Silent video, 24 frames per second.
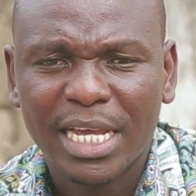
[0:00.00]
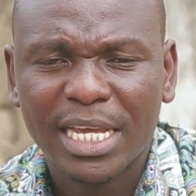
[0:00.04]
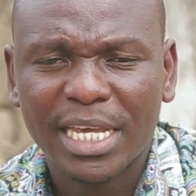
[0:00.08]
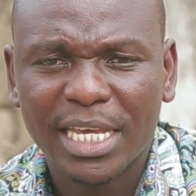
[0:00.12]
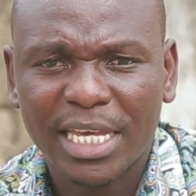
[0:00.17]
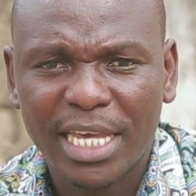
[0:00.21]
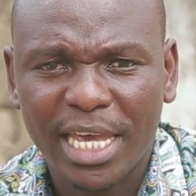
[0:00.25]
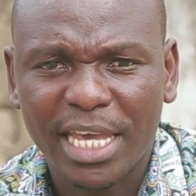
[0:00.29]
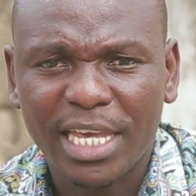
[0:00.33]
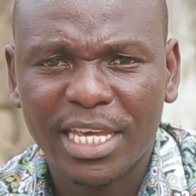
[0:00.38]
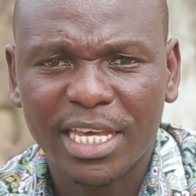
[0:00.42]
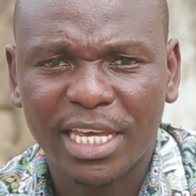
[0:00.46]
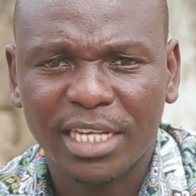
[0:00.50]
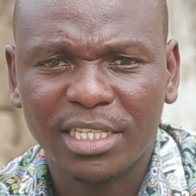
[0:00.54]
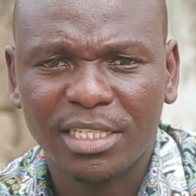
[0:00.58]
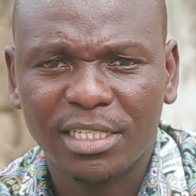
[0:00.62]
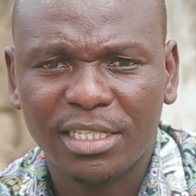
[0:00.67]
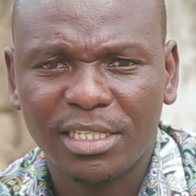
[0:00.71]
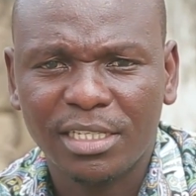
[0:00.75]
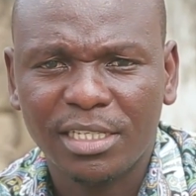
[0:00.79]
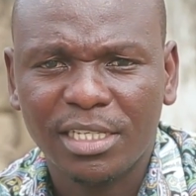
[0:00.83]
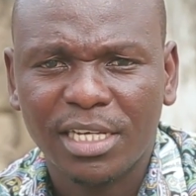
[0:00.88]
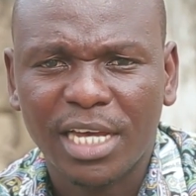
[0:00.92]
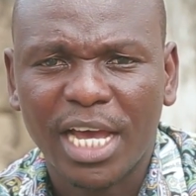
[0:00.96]

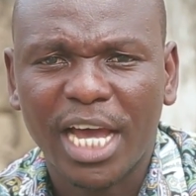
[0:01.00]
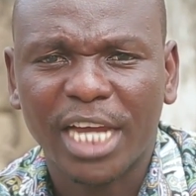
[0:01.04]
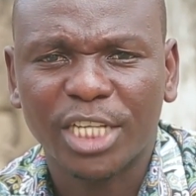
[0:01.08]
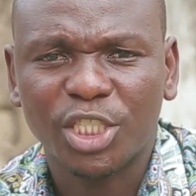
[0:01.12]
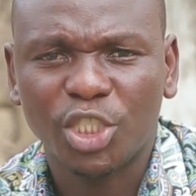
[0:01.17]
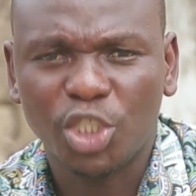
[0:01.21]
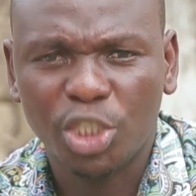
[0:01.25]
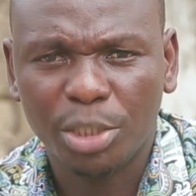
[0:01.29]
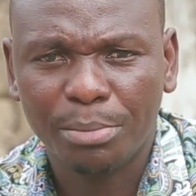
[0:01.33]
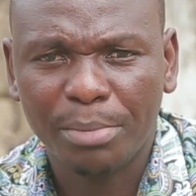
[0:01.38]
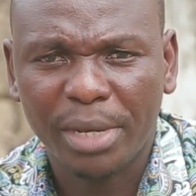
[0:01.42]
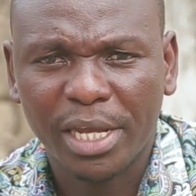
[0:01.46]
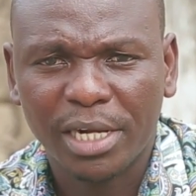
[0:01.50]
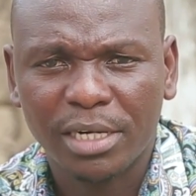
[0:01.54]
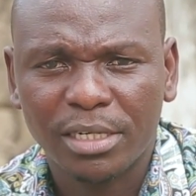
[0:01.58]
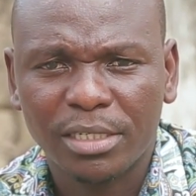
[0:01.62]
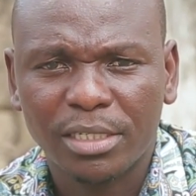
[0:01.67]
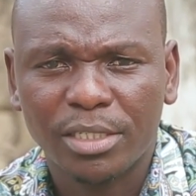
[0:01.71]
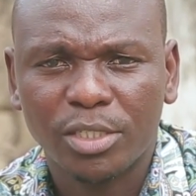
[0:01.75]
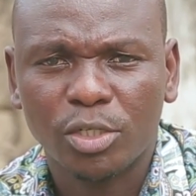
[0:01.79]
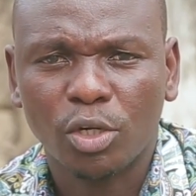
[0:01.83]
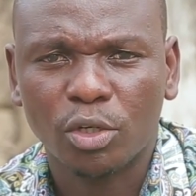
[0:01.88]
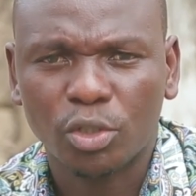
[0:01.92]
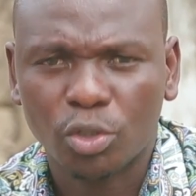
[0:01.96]

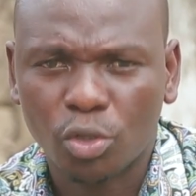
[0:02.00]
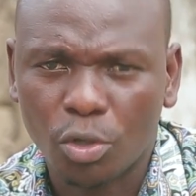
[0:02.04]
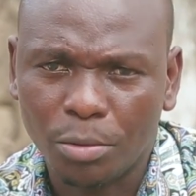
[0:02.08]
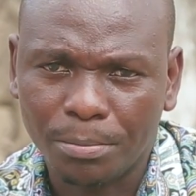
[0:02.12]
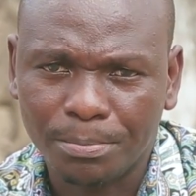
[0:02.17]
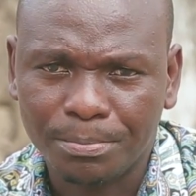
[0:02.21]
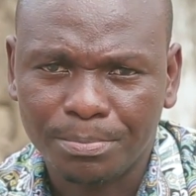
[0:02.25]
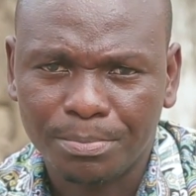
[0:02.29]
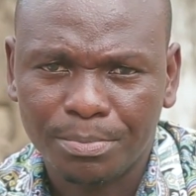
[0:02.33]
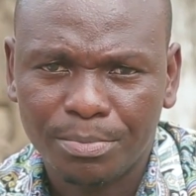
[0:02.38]
kngeti@gmail.com.